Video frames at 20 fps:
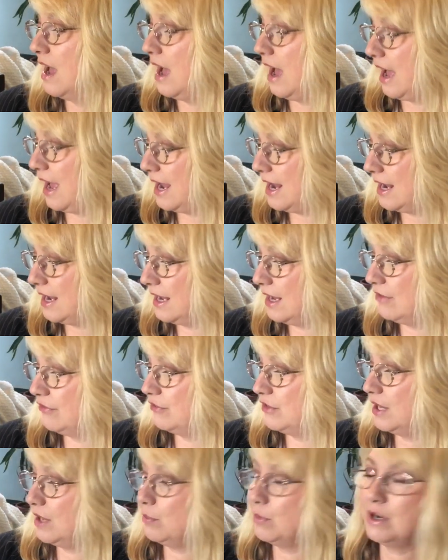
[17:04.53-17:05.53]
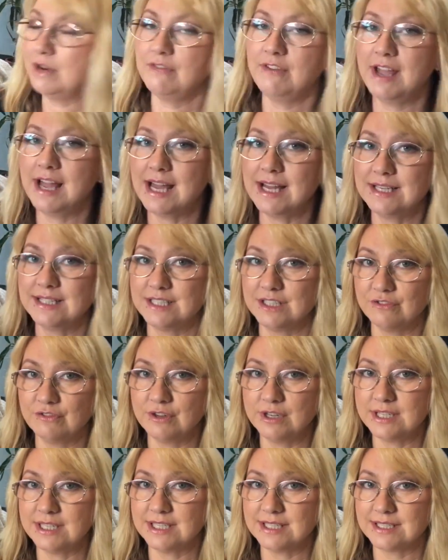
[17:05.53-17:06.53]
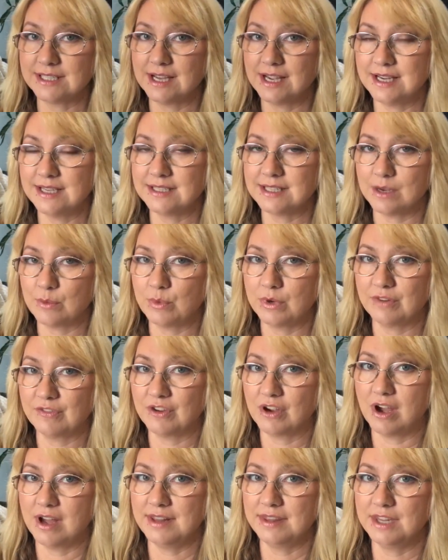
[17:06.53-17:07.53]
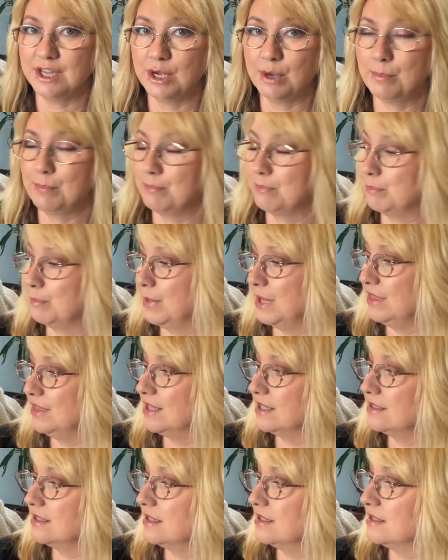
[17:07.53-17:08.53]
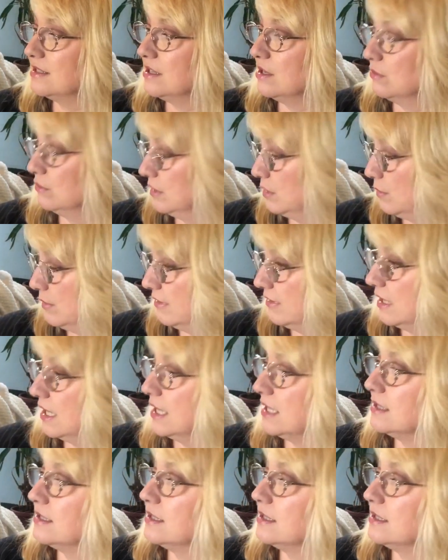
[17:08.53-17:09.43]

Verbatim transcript: I if they would have had different designs, I would have gotten them, but this is the only one that I've